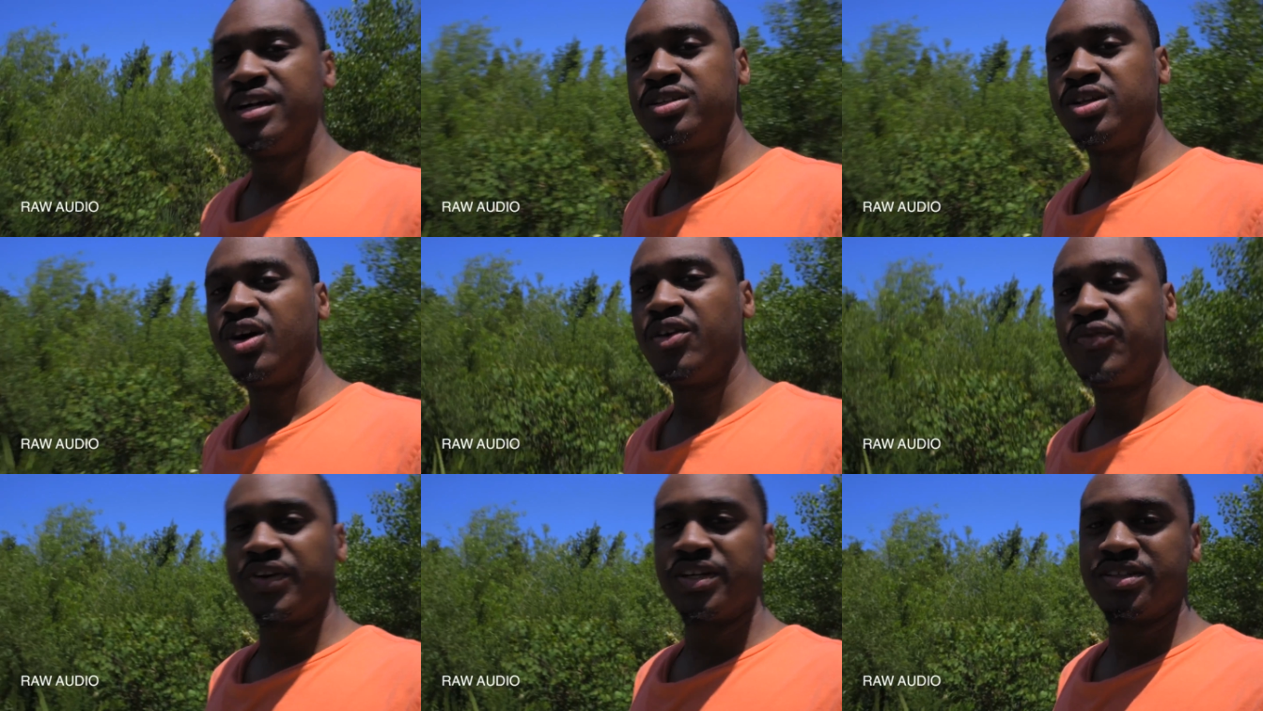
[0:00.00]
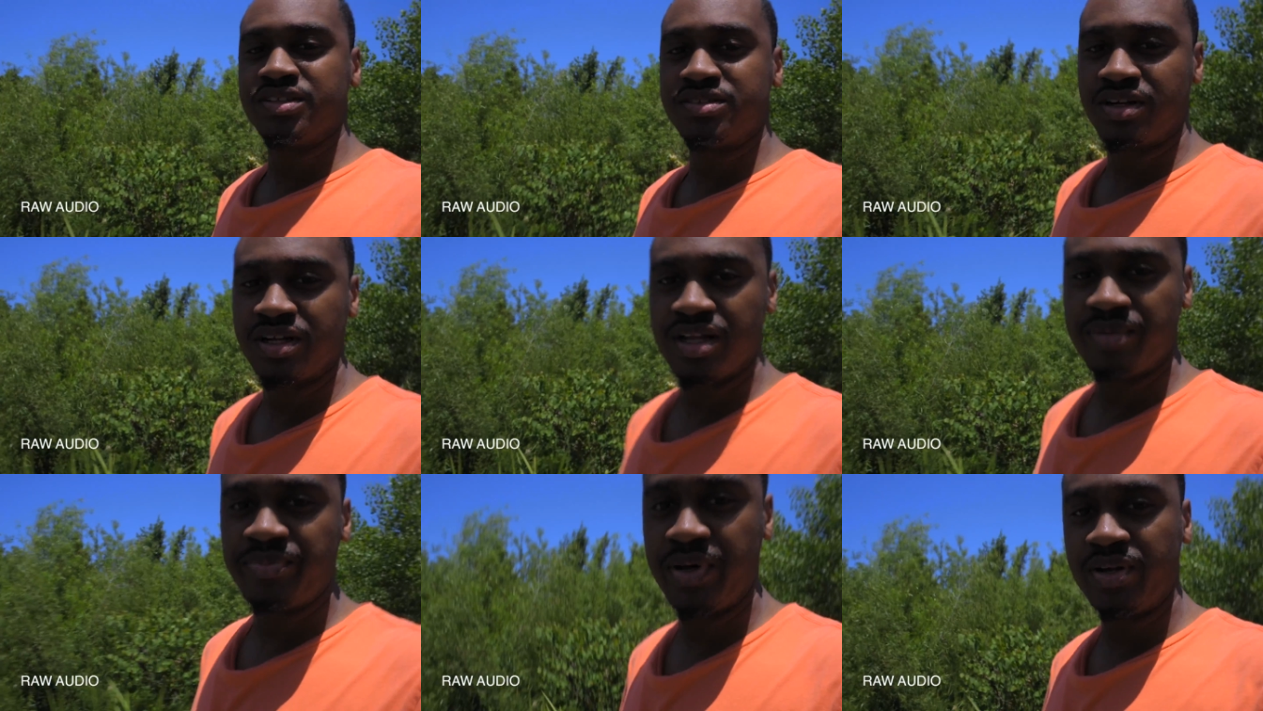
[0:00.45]
Don't forget to
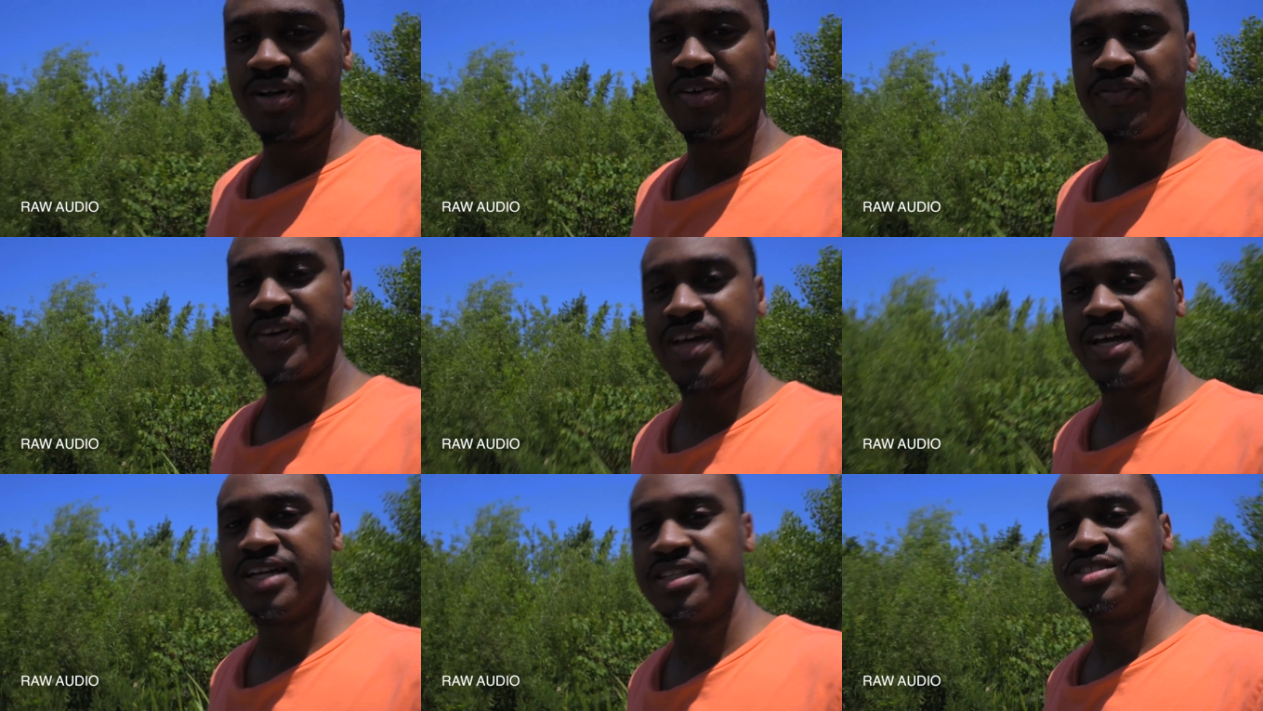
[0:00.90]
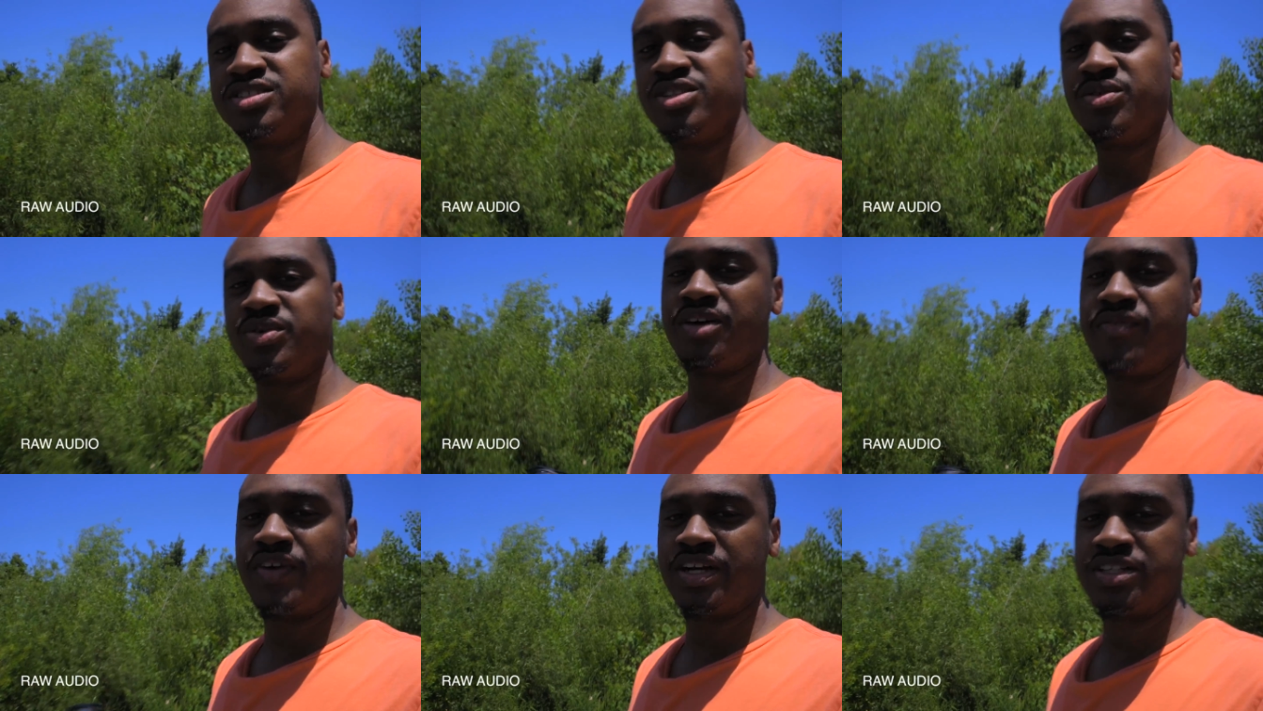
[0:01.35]
turn on bell notifications
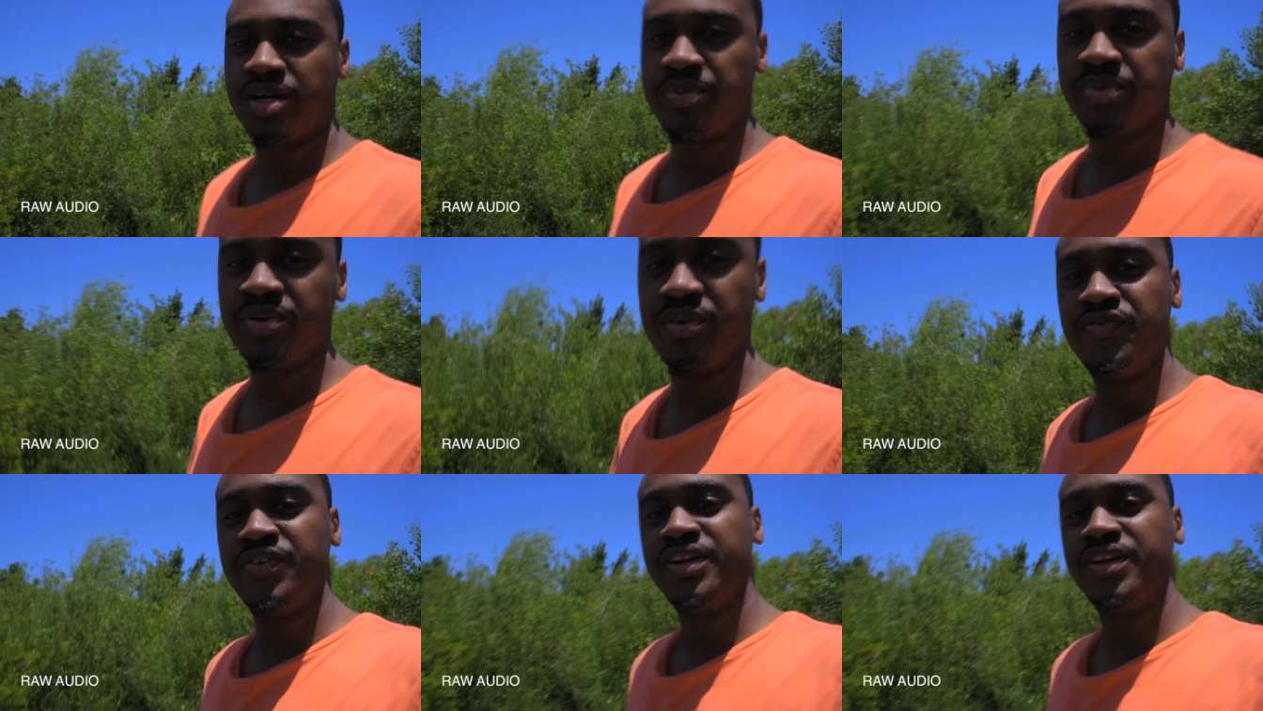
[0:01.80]
so whenever I drop a new